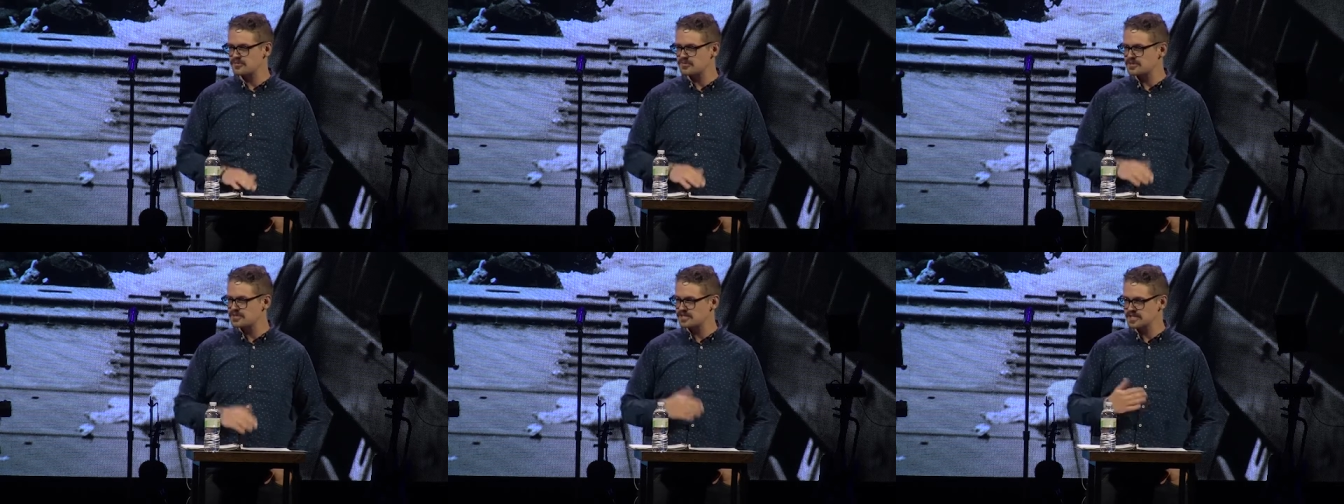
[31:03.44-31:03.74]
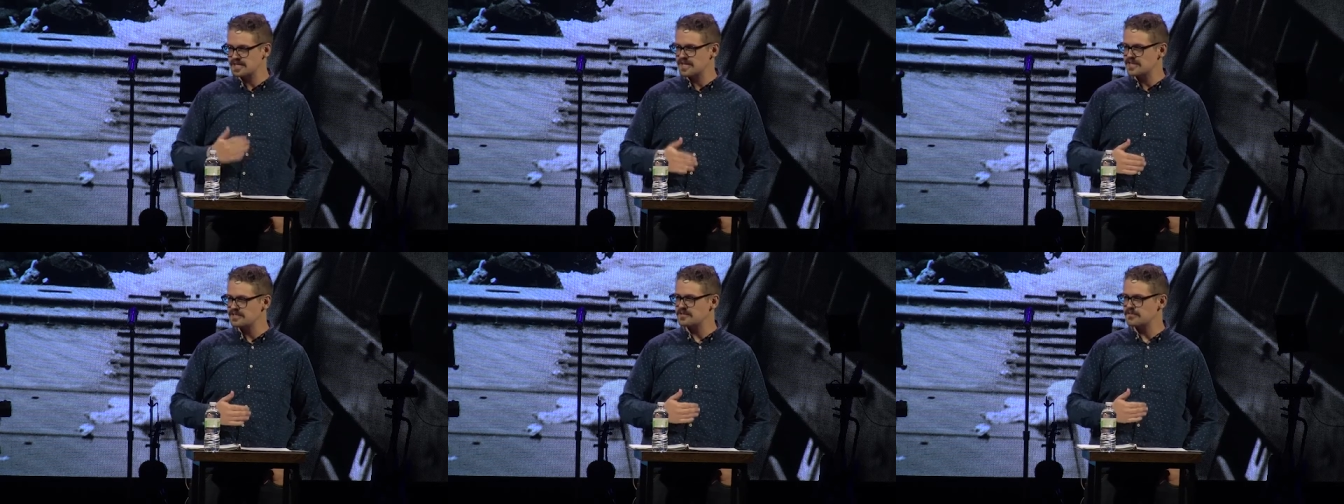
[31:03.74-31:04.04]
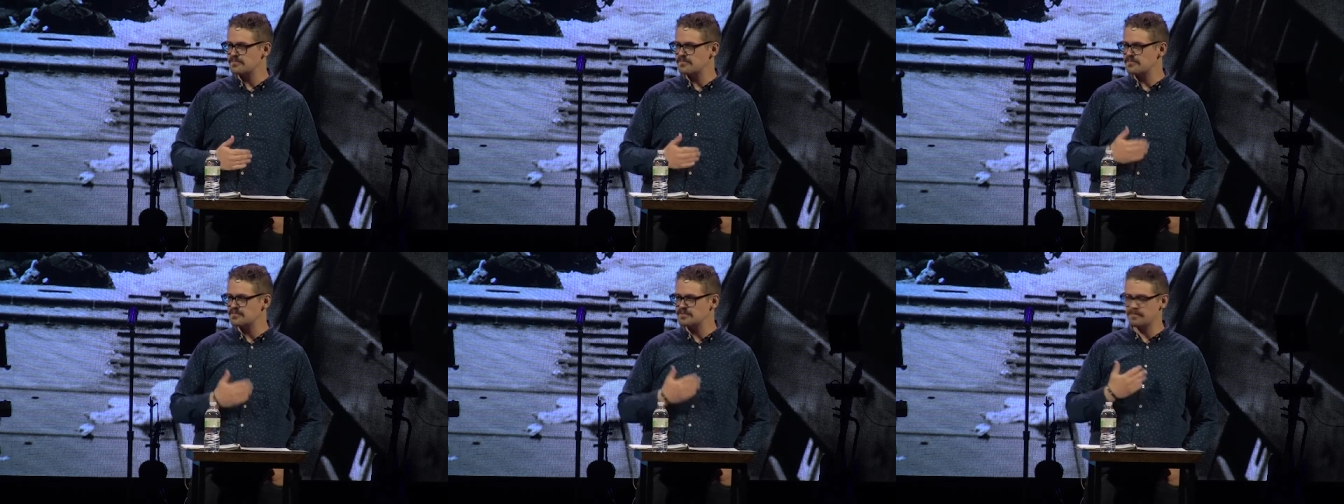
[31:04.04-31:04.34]
seen
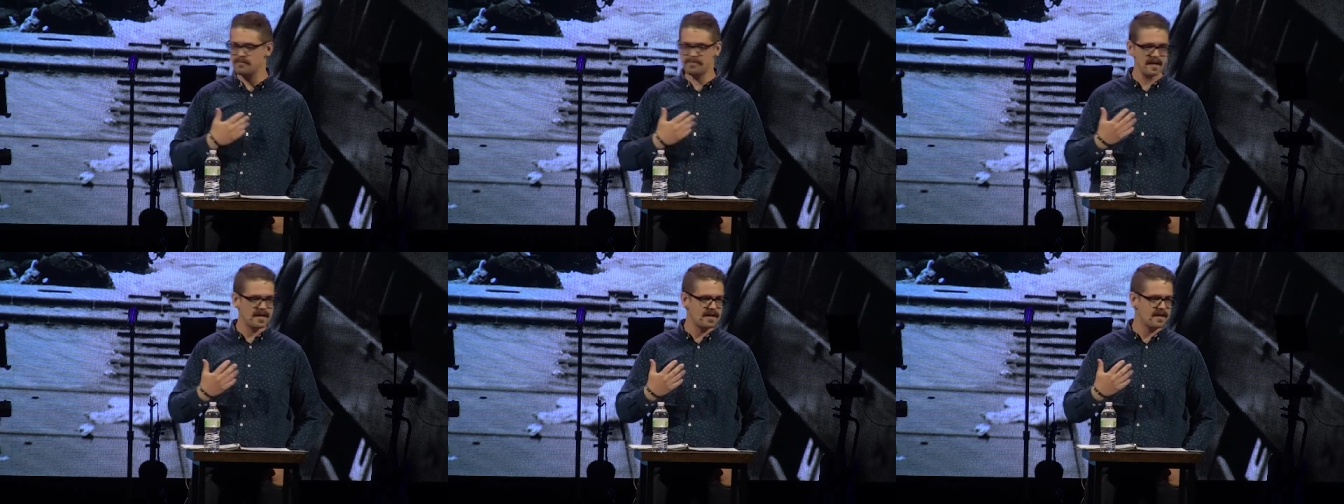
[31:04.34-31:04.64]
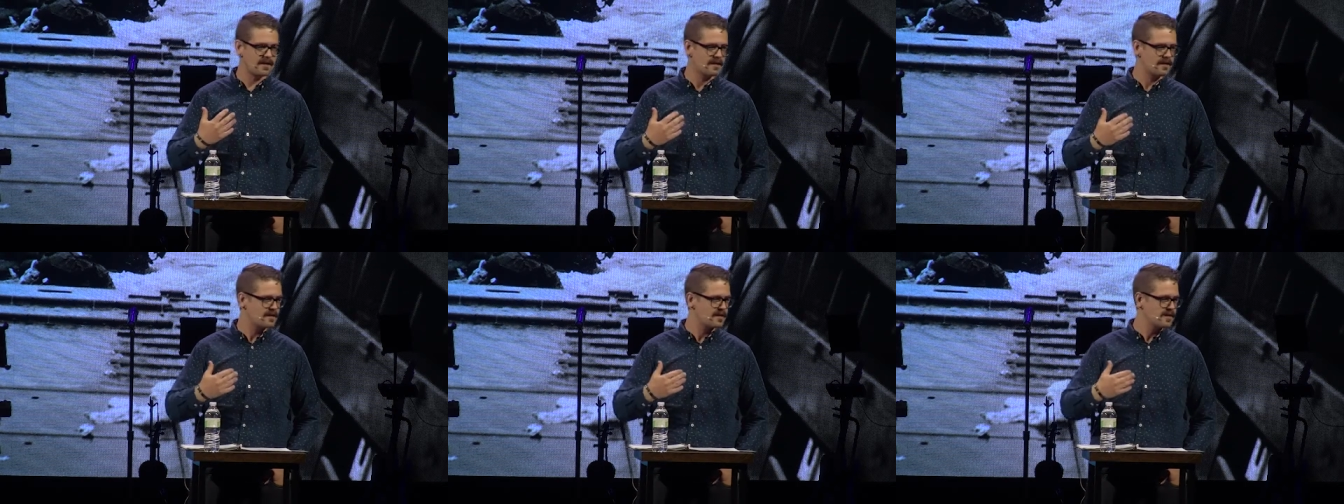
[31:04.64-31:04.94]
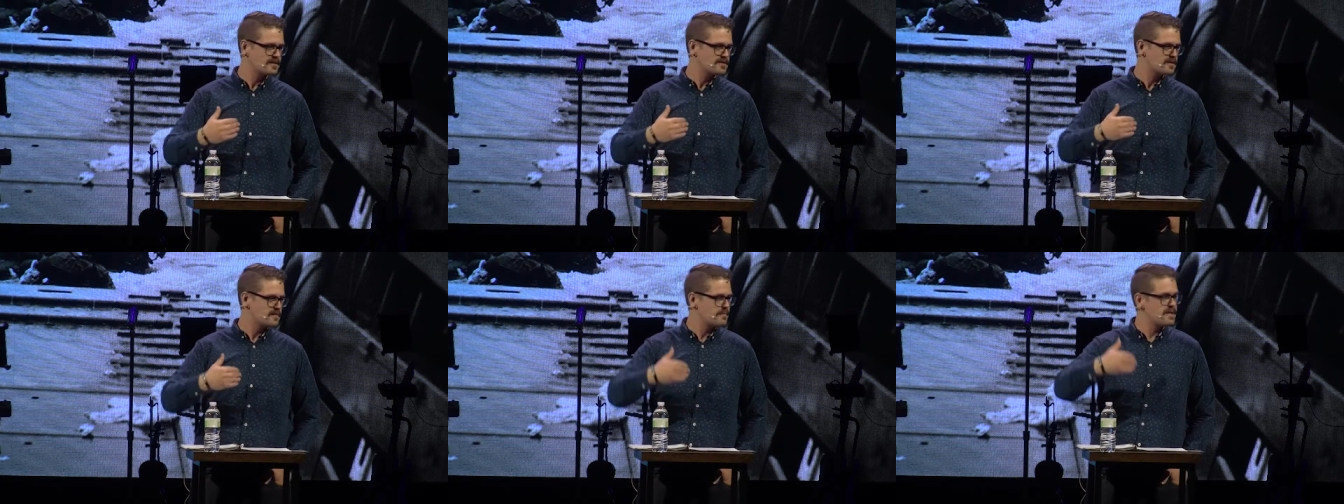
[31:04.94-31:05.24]
to be
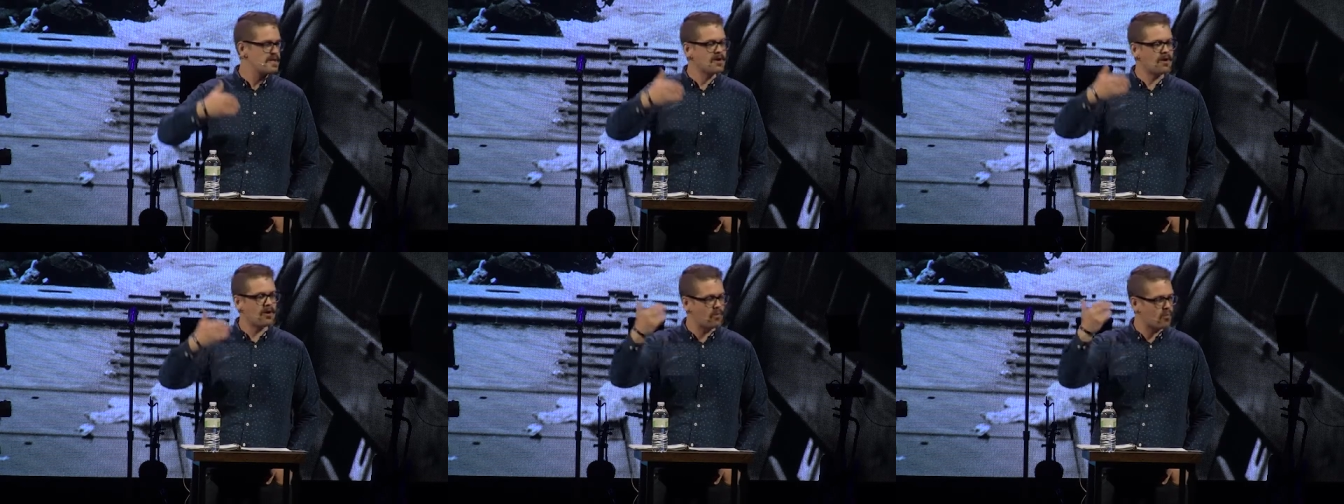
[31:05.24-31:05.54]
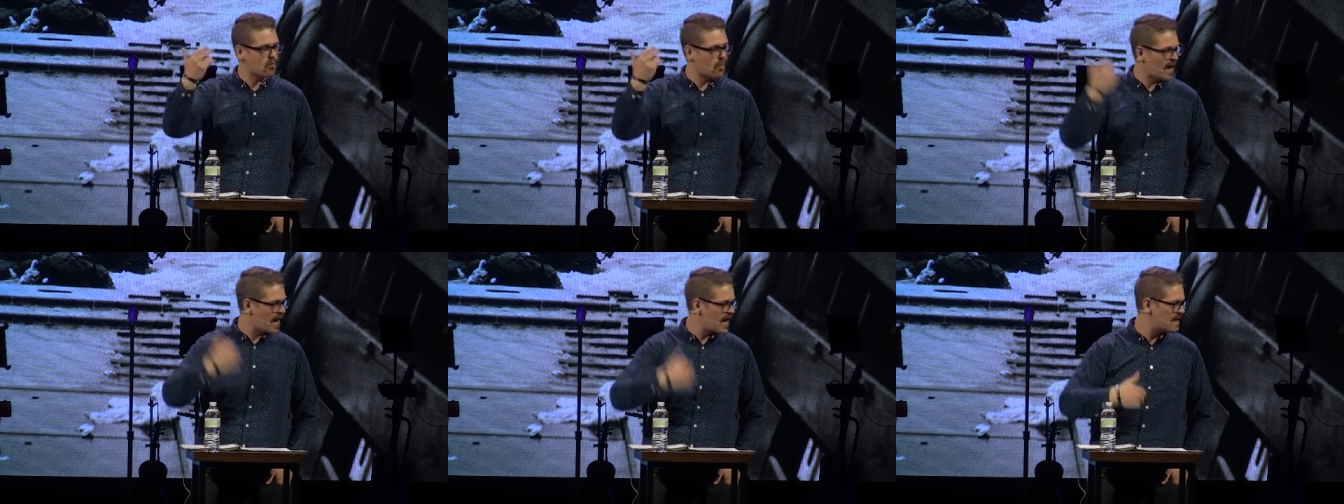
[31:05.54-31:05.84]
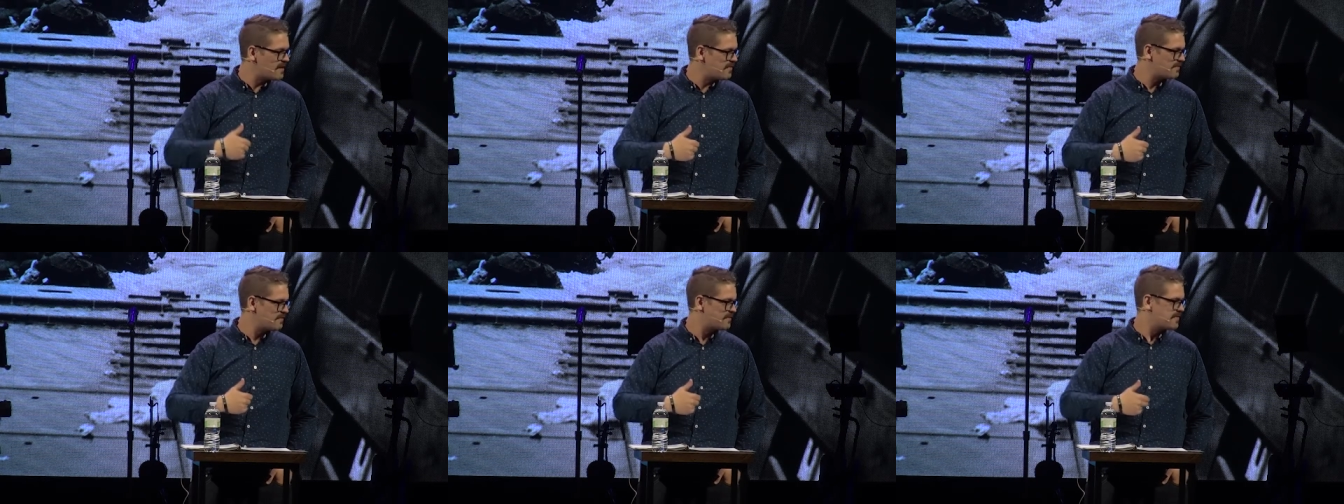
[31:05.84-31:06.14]
a
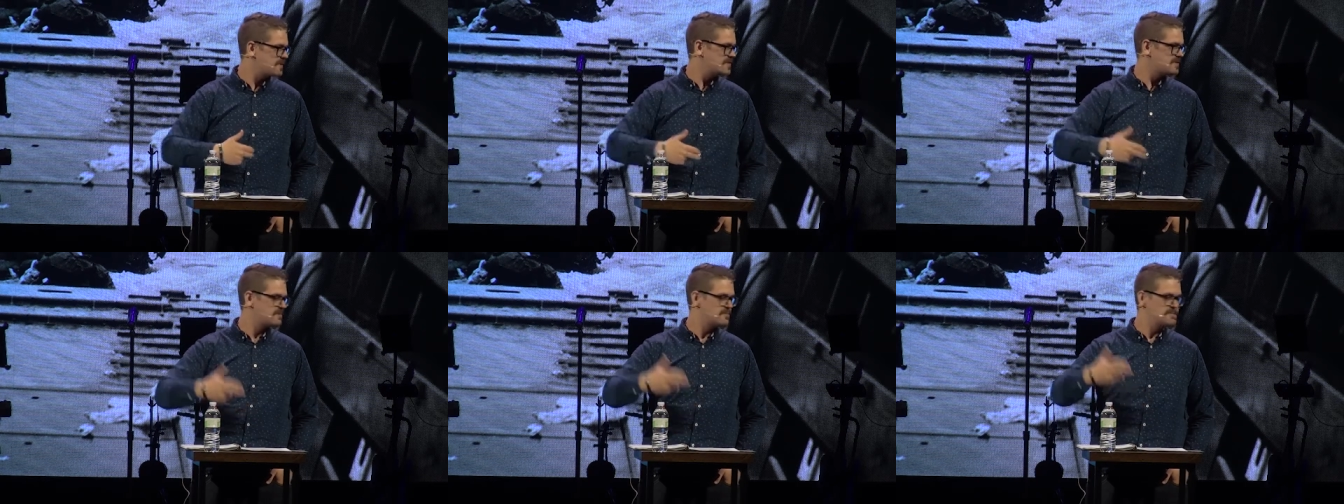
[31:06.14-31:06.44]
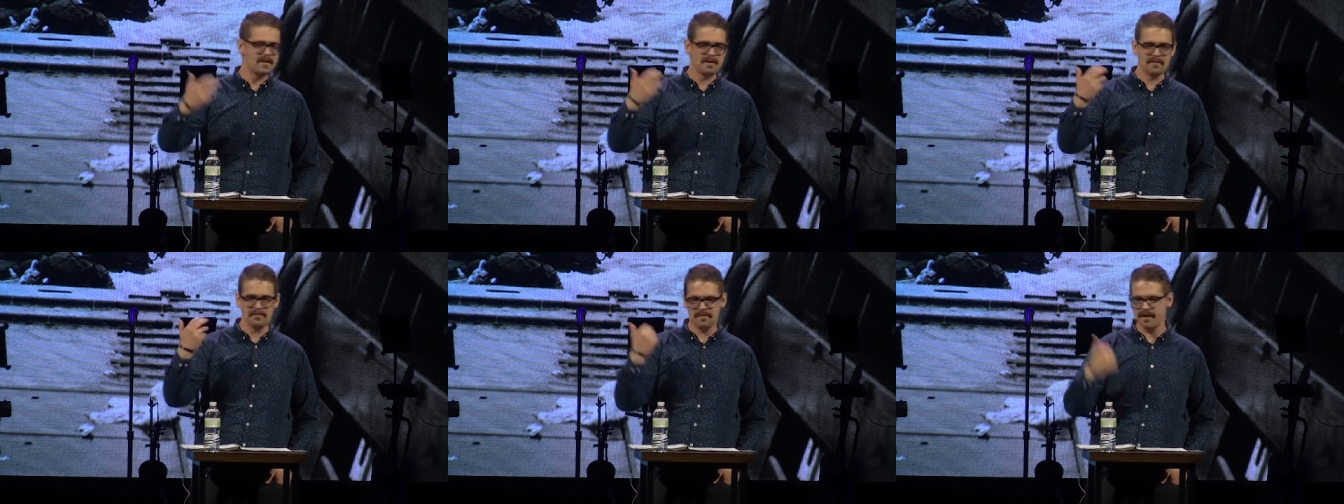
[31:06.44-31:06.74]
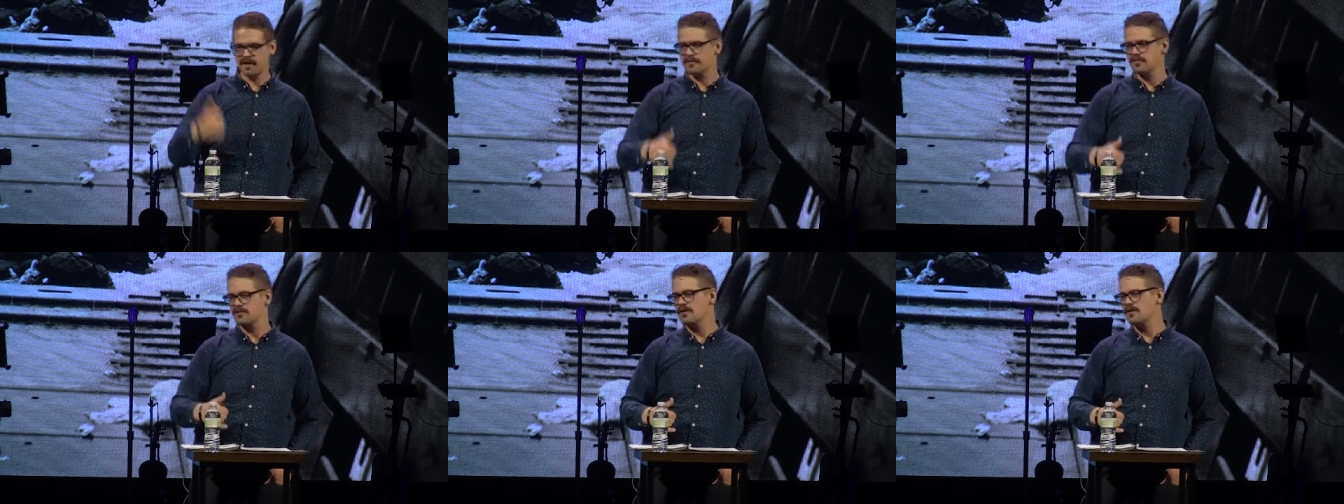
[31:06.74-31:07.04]
wife, to be a
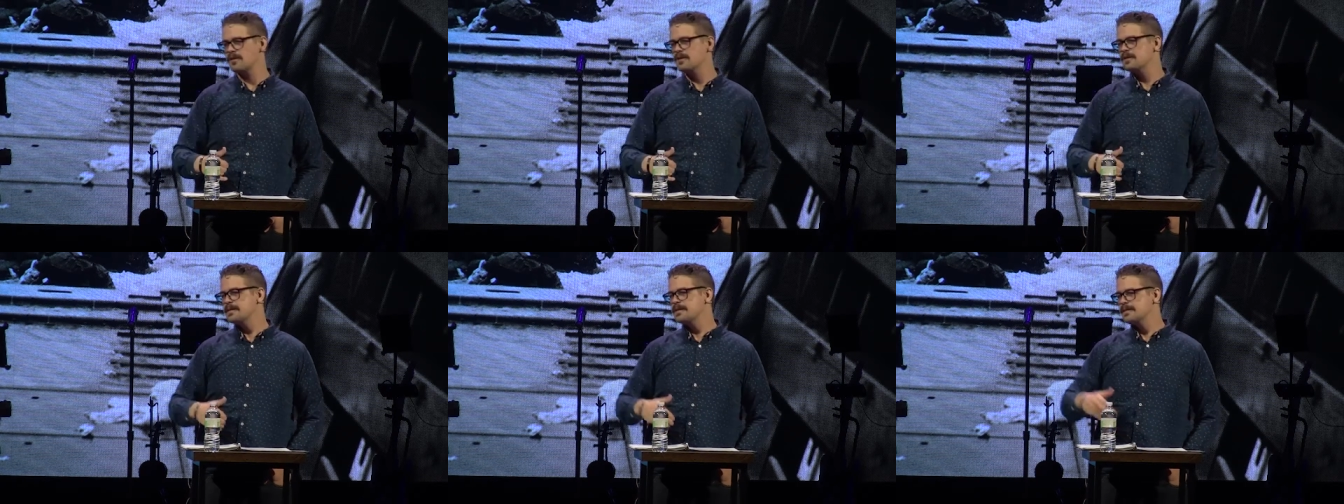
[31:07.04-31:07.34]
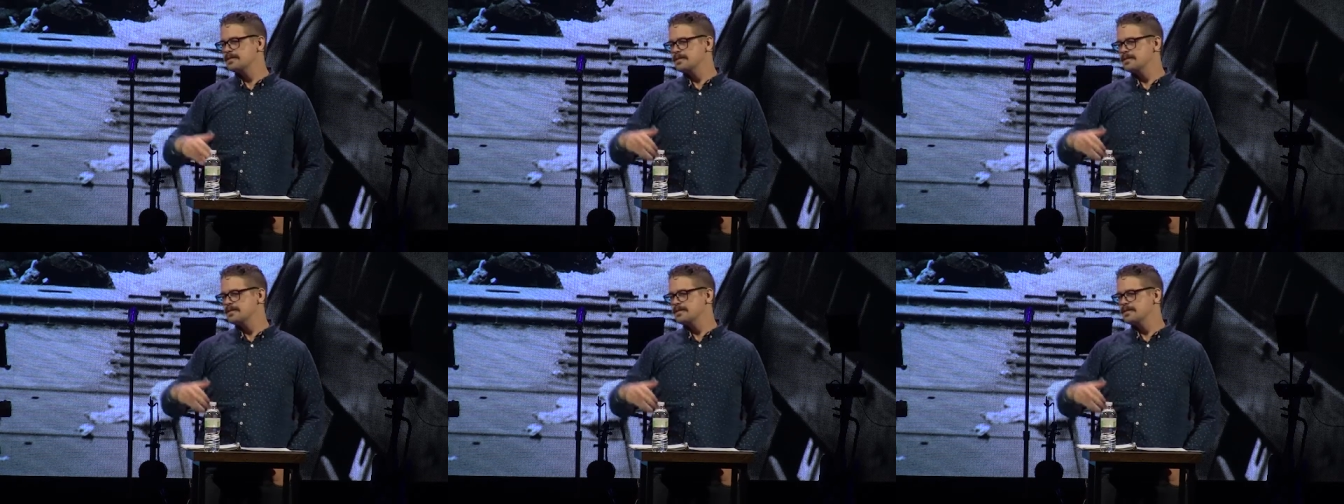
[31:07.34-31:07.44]
mother.